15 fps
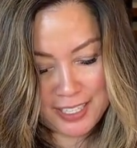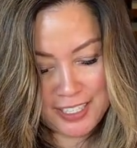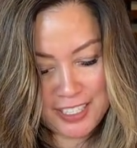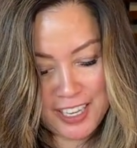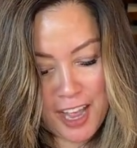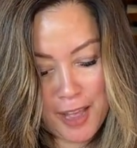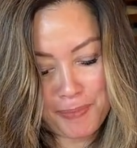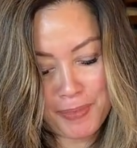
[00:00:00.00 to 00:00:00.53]

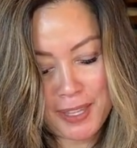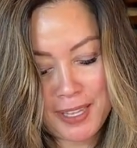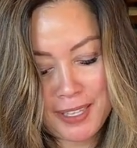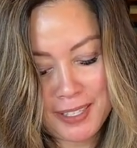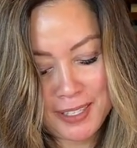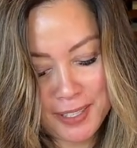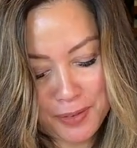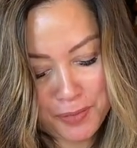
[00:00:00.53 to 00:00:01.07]
top this
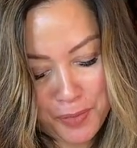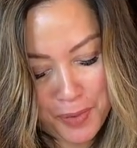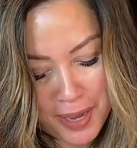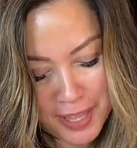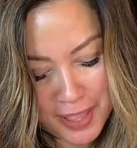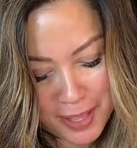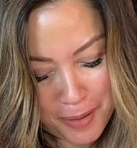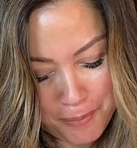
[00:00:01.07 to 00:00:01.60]

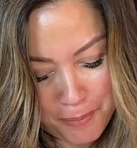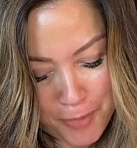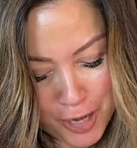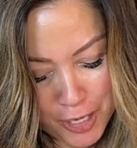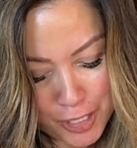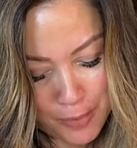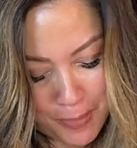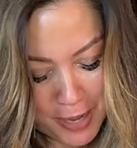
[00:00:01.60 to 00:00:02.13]
with
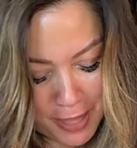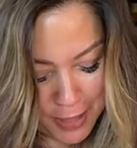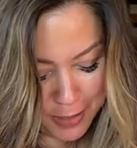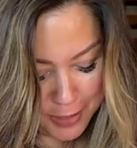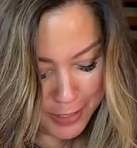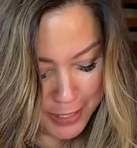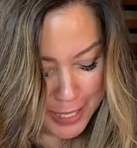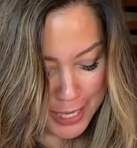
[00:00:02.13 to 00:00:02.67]

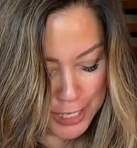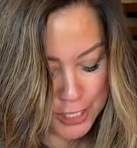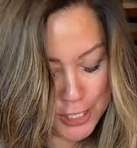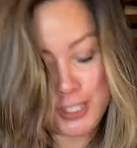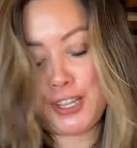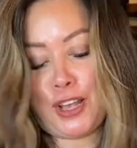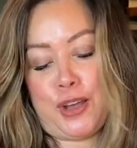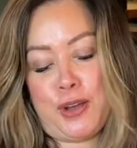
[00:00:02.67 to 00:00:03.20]
marshmallows like
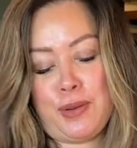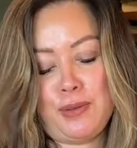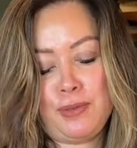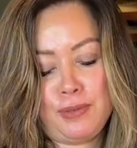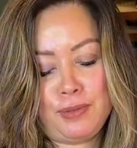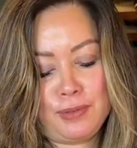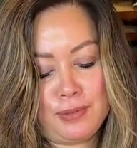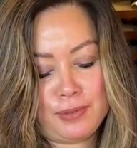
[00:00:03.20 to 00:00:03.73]
so,
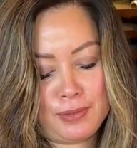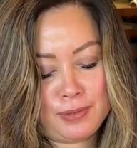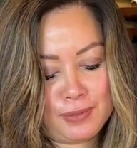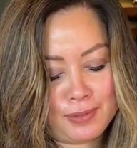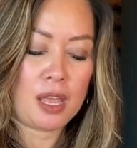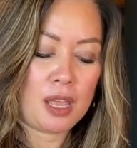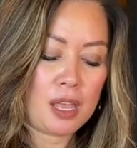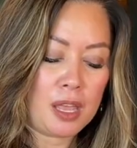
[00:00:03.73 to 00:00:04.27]

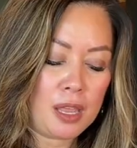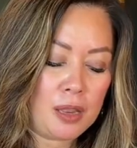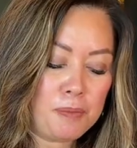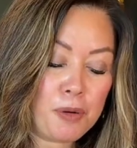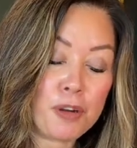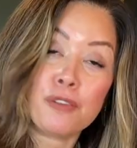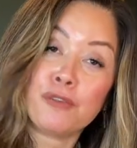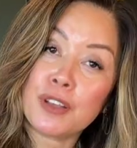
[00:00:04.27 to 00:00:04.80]
in
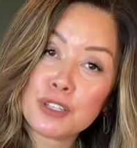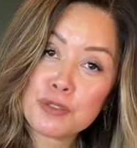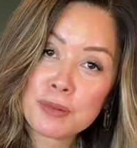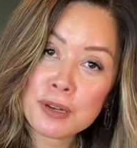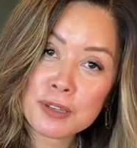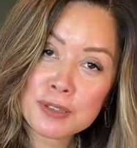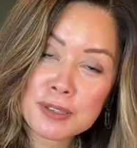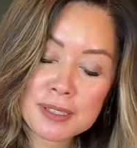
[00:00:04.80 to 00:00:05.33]
perfect
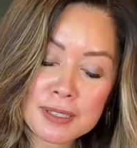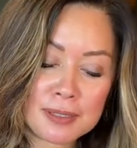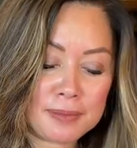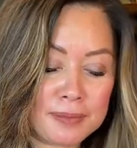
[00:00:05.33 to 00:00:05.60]
rows.